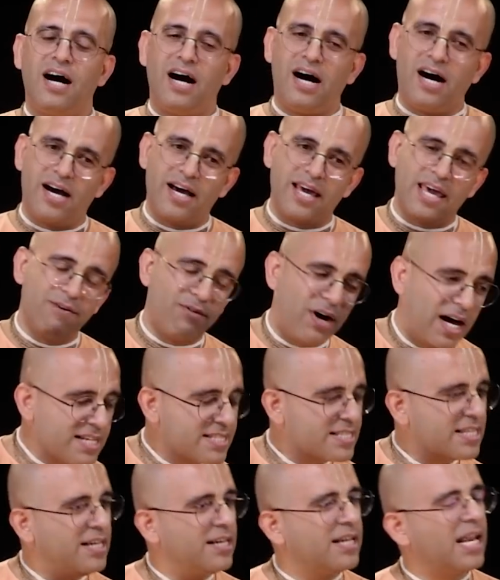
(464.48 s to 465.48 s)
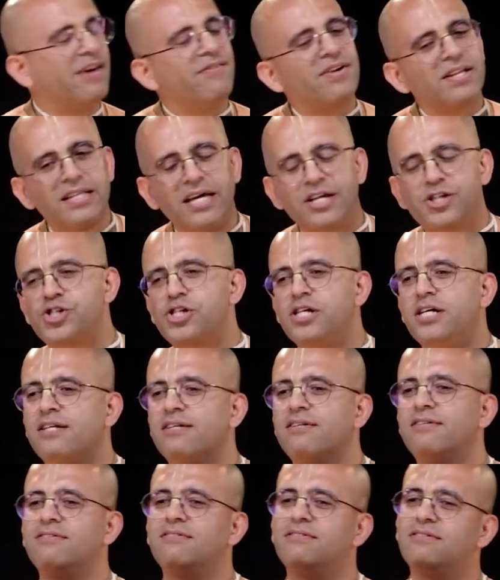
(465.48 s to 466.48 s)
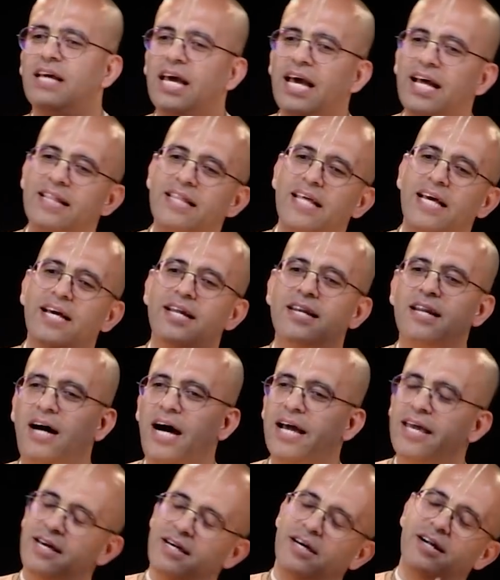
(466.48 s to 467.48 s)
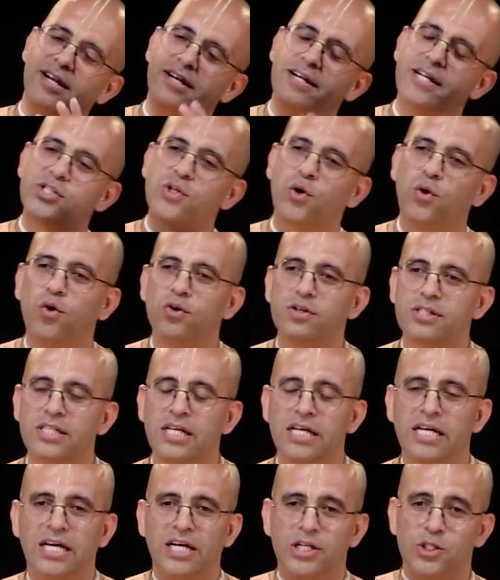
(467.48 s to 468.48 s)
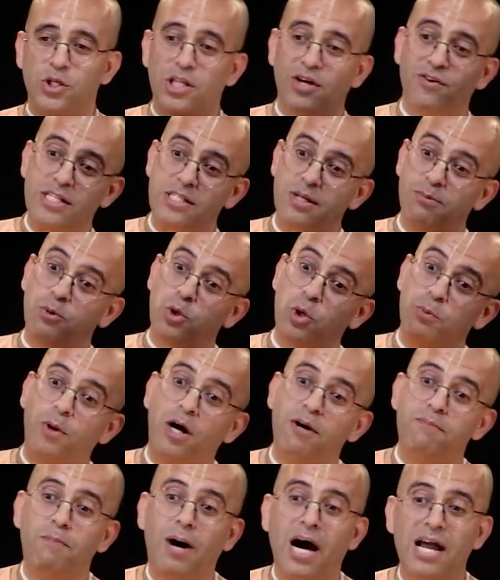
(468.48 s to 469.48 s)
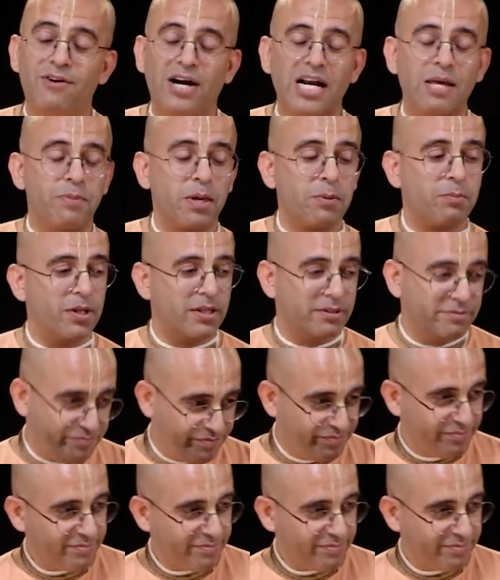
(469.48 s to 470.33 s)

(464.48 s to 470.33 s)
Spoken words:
I was there having darshan and then I heard a discourse. So there was some group of Marwadi people.